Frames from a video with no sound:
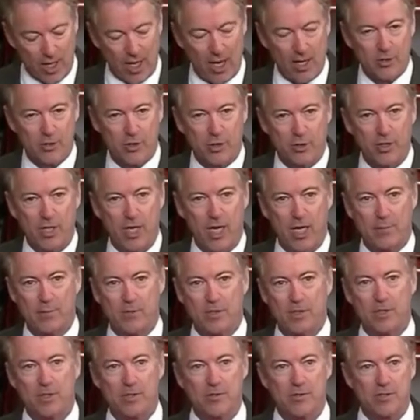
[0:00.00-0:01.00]
ask unanimous
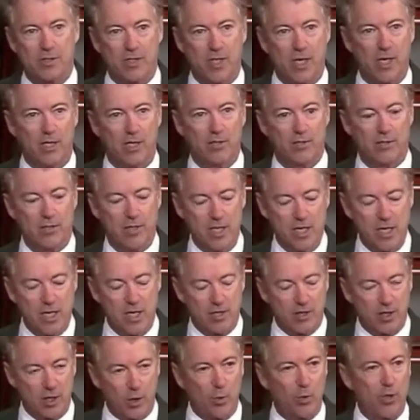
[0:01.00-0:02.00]
consent
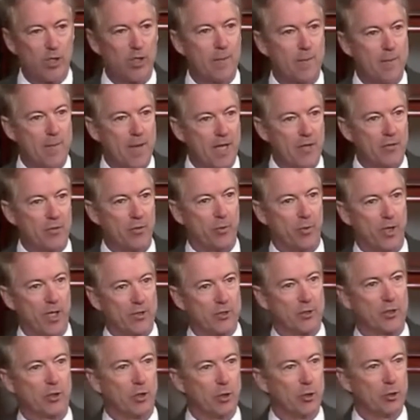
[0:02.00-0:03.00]
that we amend the
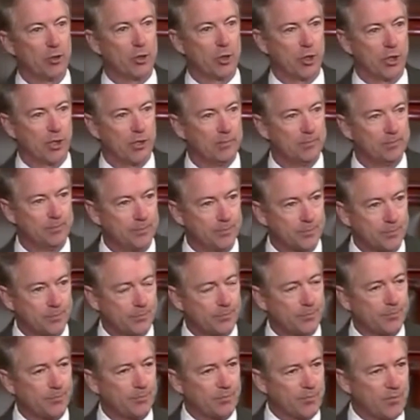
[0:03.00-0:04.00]
resolution
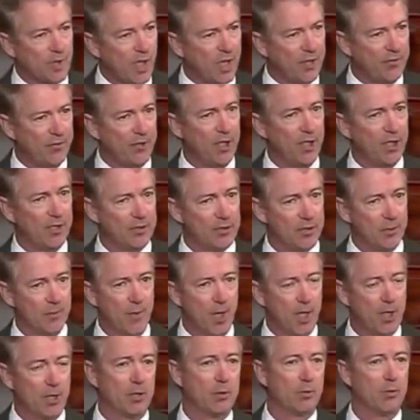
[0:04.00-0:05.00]
and that as the
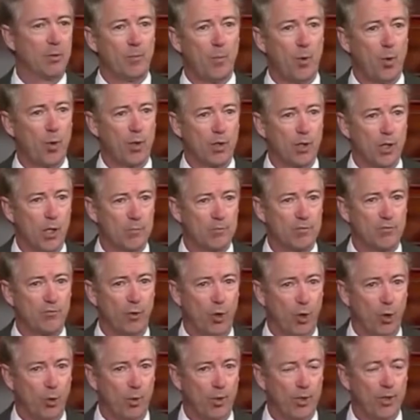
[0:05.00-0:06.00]
Mueller report comes
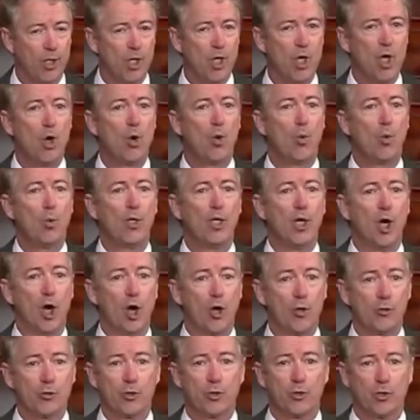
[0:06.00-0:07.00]
forward, we
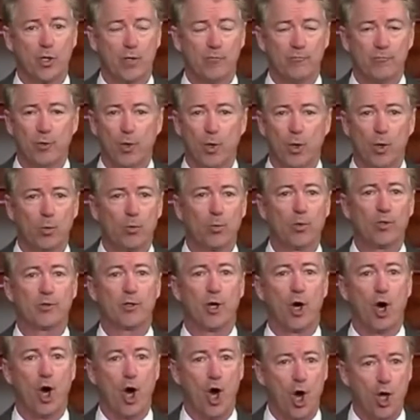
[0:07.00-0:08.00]
also come forward with
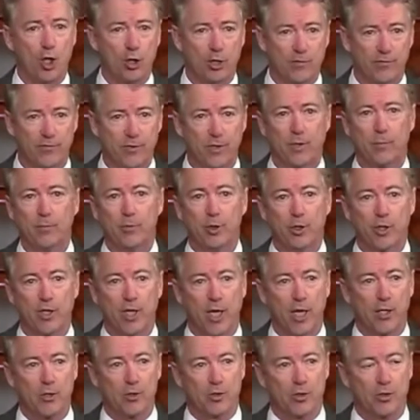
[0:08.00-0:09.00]
all of the
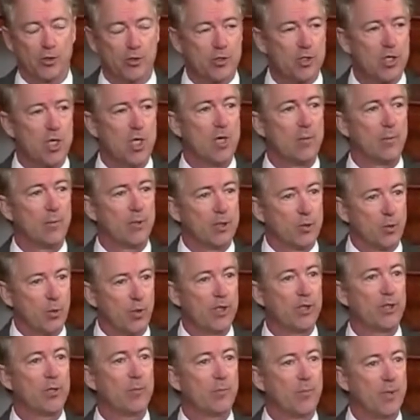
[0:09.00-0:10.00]
communications
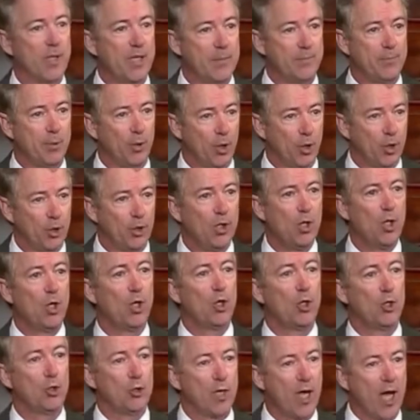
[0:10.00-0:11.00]
between the people
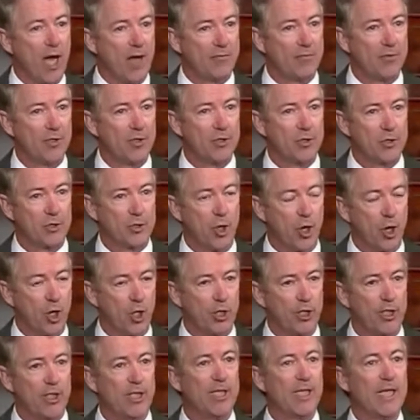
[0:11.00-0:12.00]
who got this
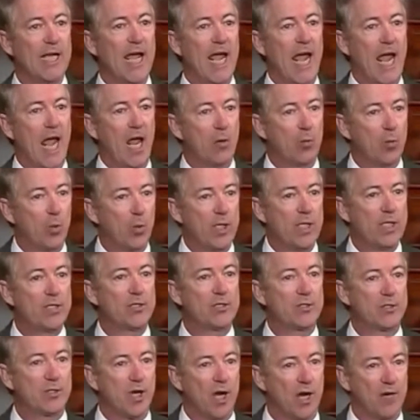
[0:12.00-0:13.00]
started and we
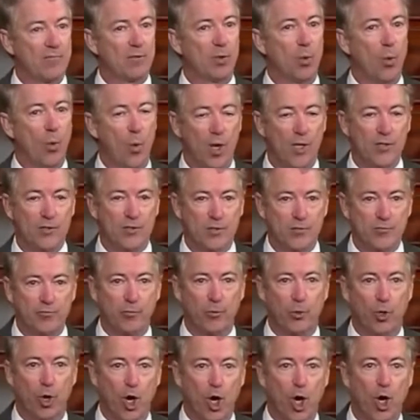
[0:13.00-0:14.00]
discover once and
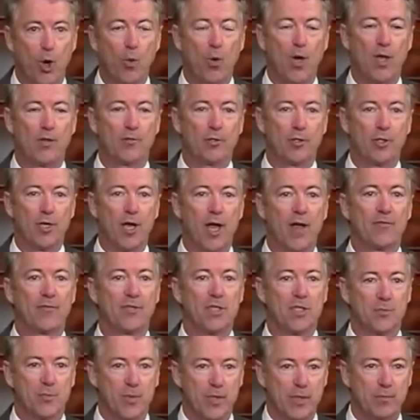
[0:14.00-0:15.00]
for all whether or not
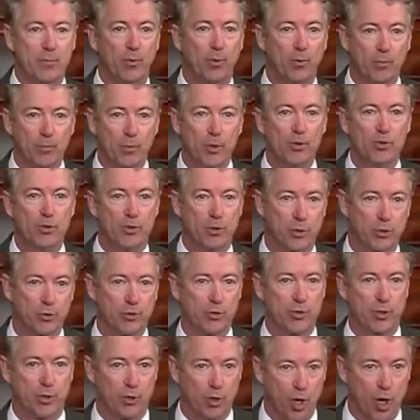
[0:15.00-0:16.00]
these people misused
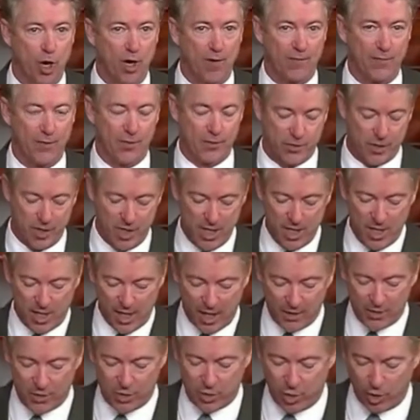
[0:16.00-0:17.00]
their office
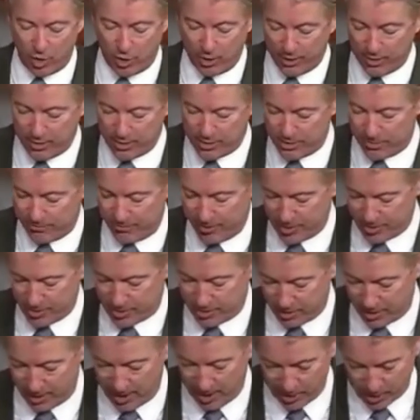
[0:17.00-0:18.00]
in starting this
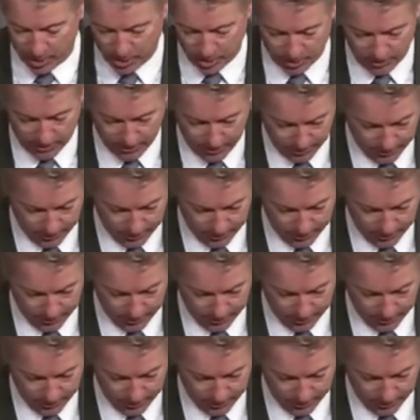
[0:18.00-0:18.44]
investigation.